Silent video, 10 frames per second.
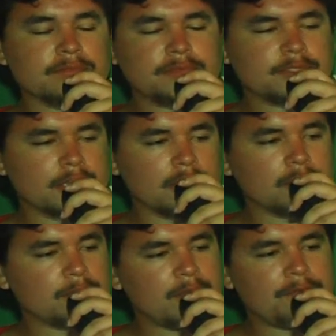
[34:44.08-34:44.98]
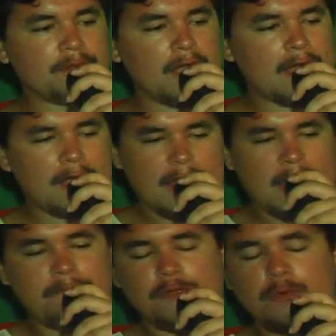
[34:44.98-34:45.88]
So
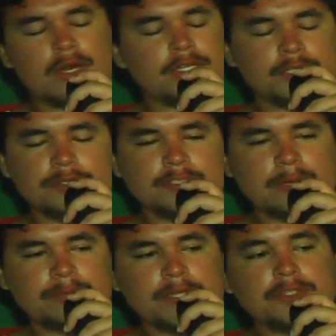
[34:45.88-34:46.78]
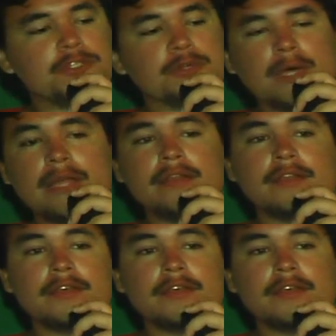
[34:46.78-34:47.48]
if you want to do something, do it.